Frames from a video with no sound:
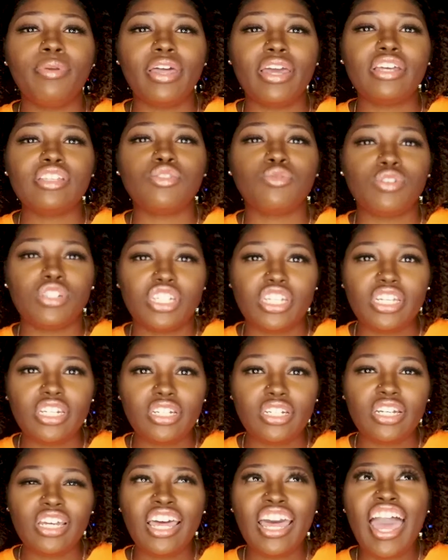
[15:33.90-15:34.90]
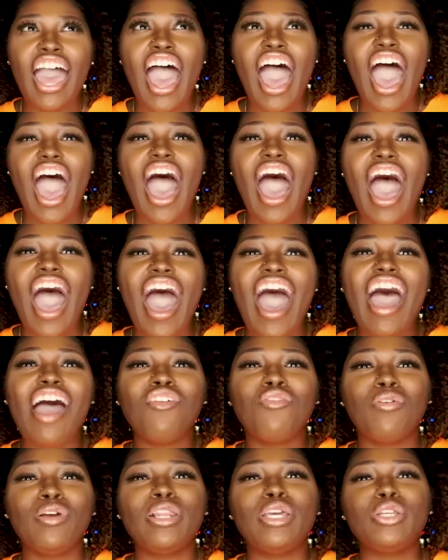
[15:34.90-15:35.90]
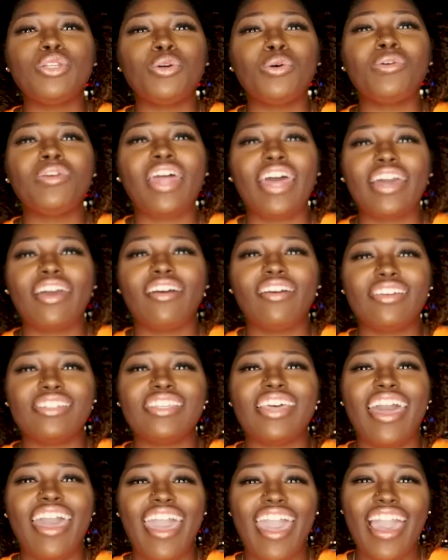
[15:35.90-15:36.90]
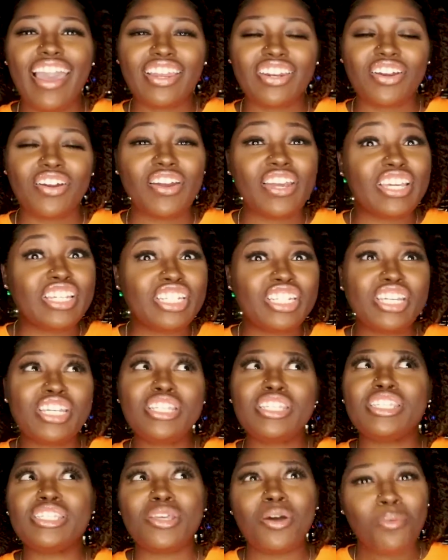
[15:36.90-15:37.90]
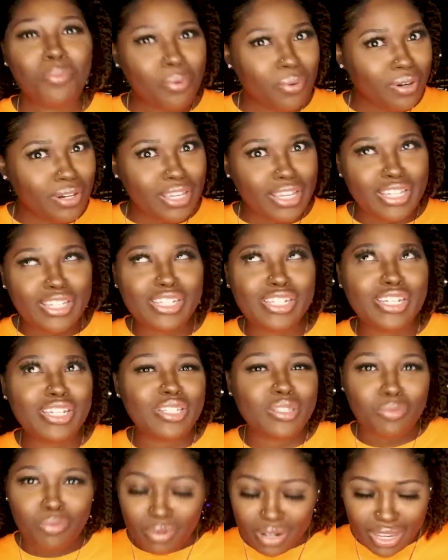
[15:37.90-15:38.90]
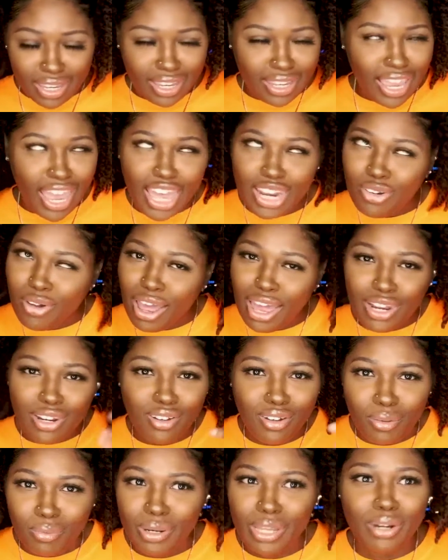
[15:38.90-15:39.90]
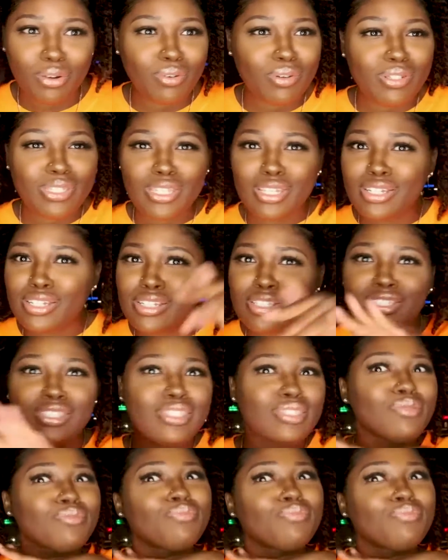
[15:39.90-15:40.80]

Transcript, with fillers: plays Regina, I really do like her as an actor, and she's so pretty and she's black. Y'all know I love black girls, cause